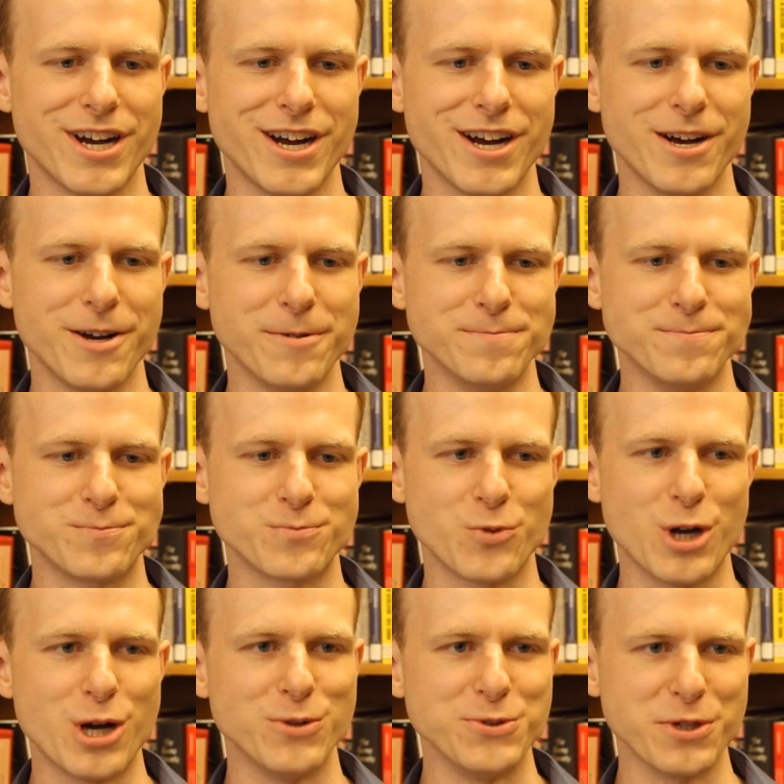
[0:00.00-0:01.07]

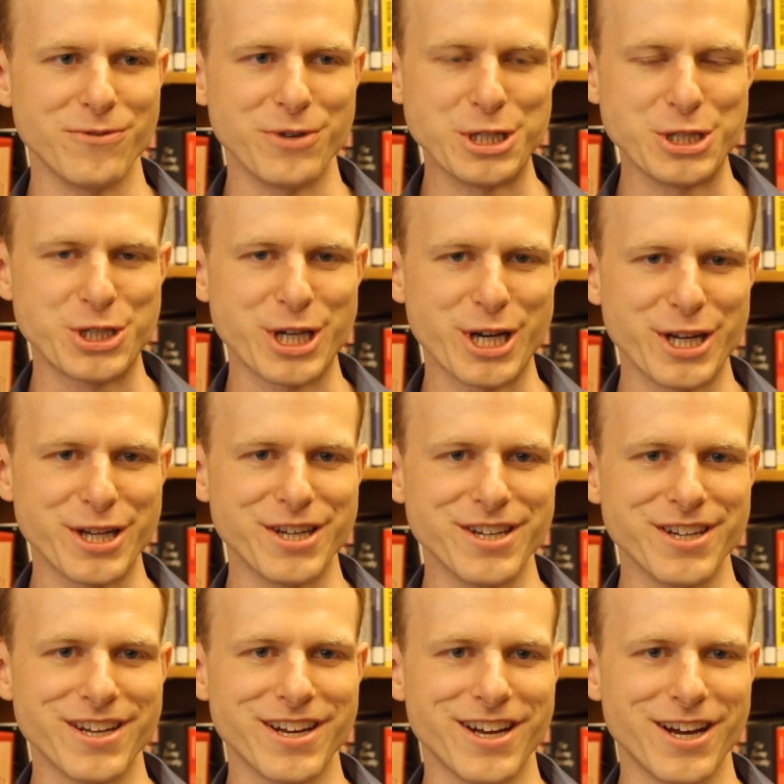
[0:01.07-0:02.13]
while I was living in
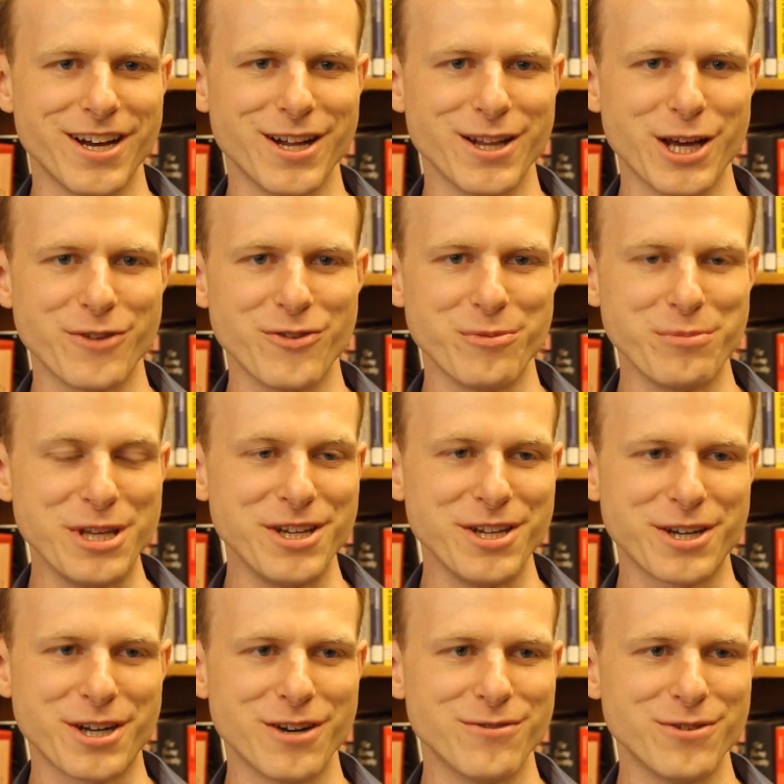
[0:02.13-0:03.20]
China, a lot of the media
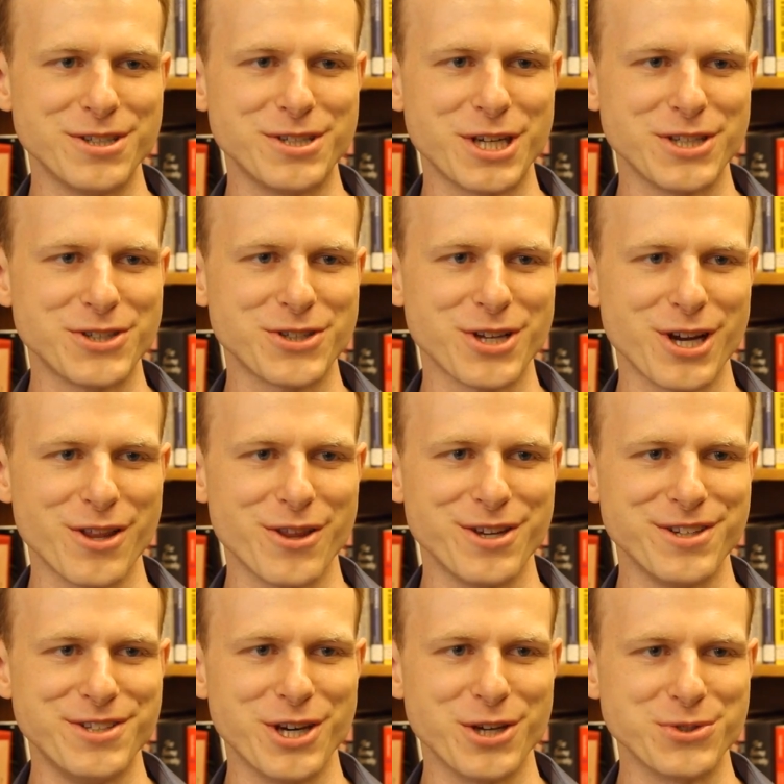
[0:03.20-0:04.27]
coverage I saw
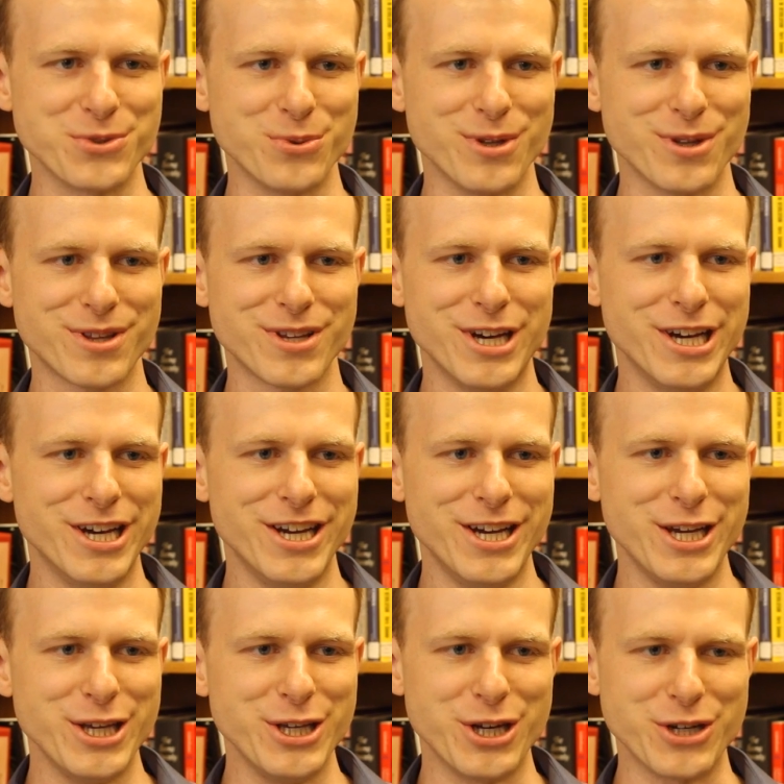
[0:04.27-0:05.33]
that dealt with
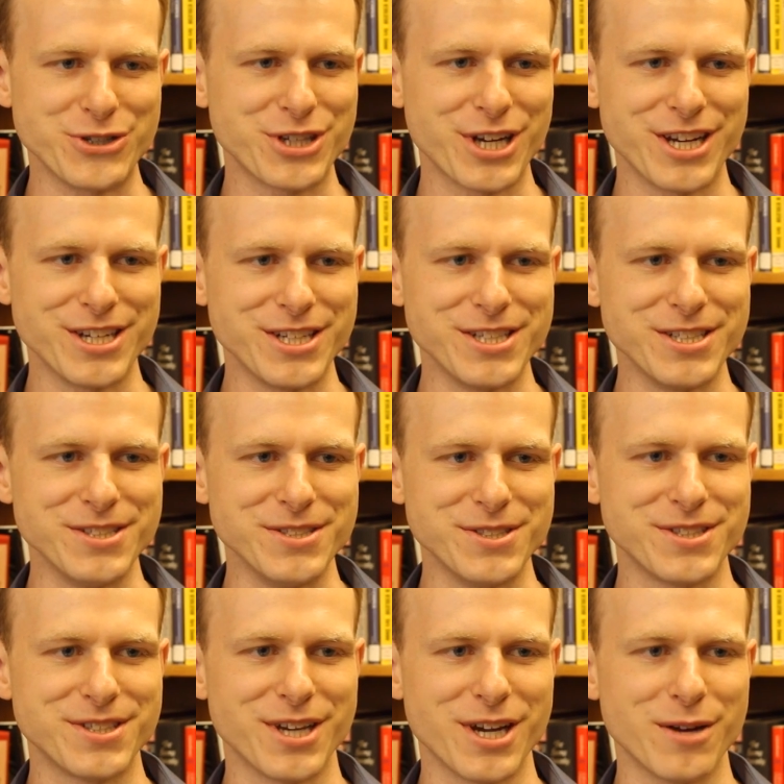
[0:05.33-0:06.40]
young
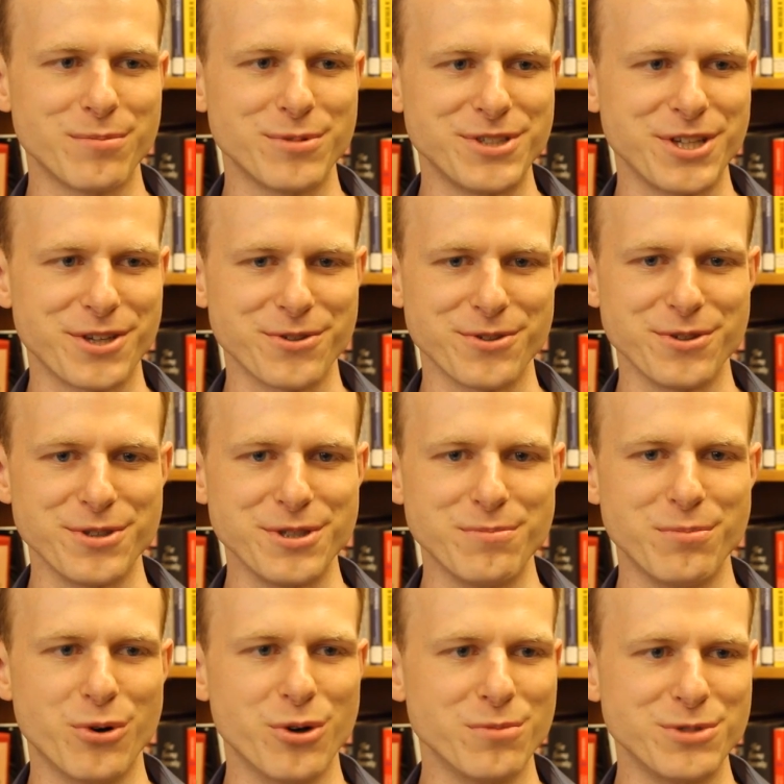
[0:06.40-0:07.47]
Chinese, particularly
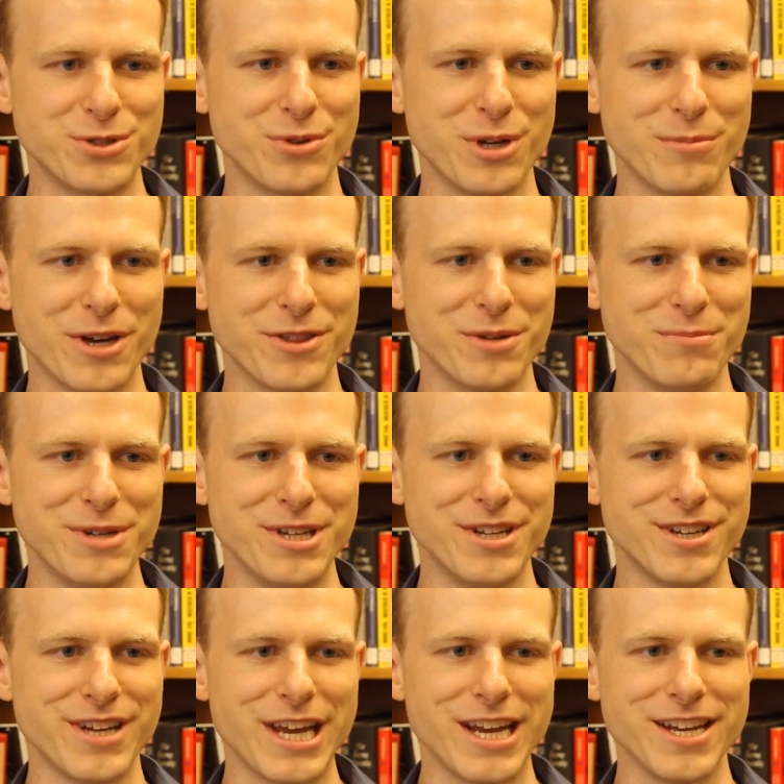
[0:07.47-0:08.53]
born between about the
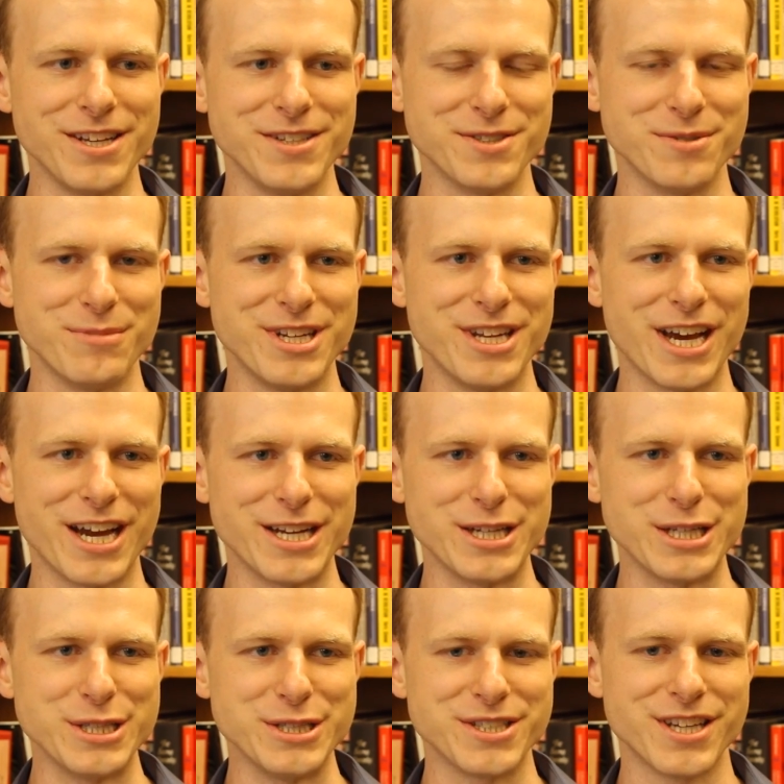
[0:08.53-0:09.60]
mid-'80s and
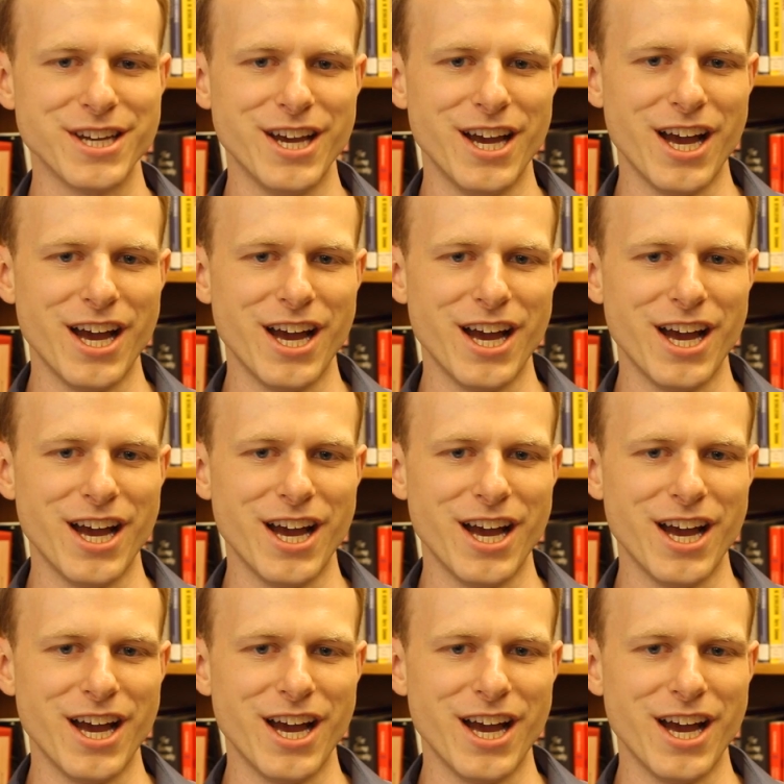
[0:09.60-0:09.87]
mid-'90s,